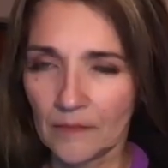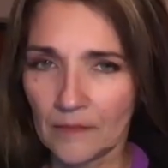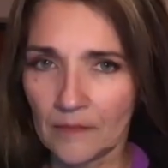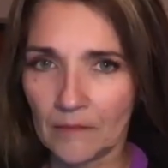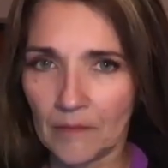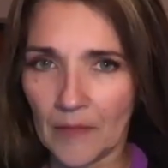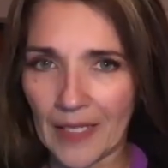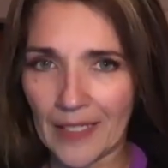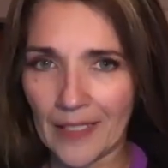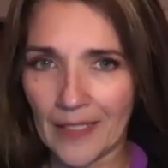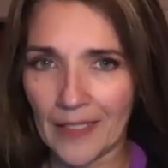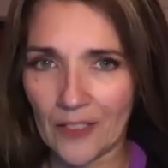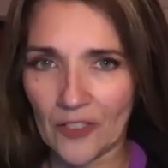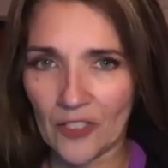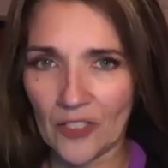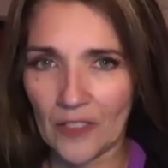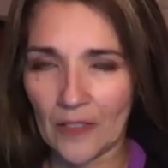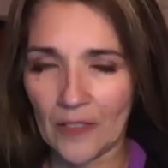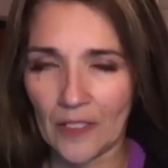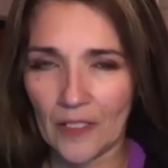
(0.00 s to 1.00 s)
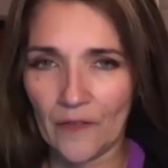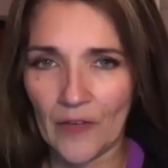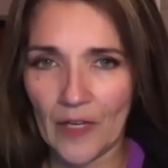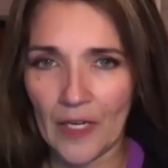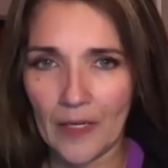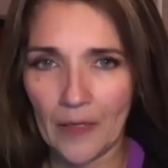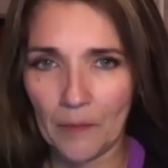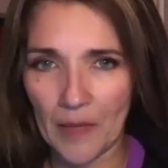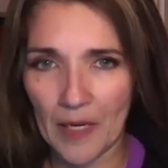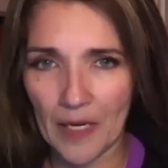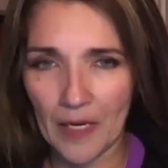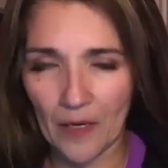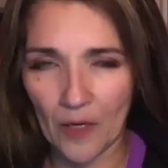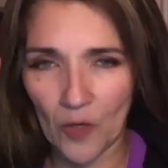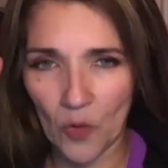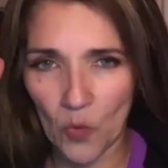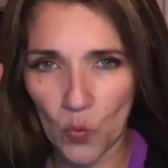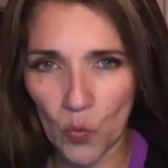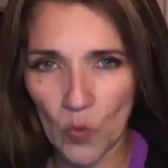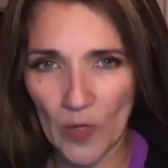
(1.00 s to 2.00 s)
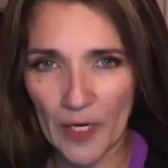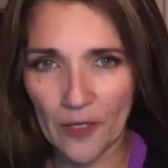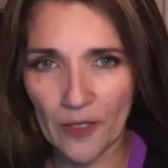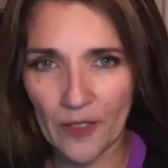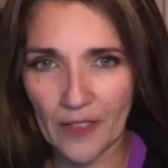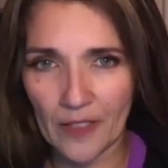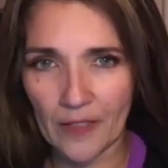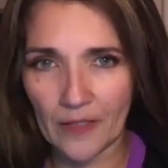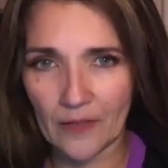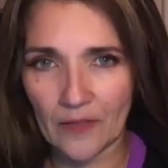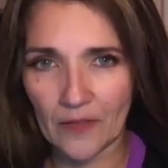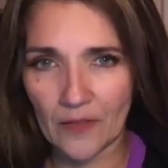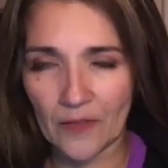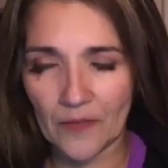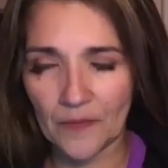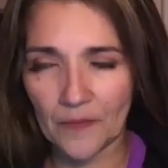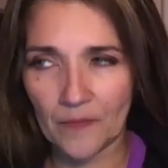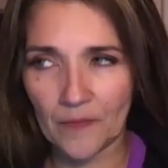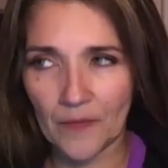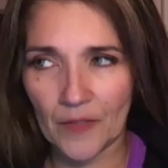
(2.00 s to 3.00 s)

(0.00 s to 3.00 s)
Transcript: my connection to the divine, my awareness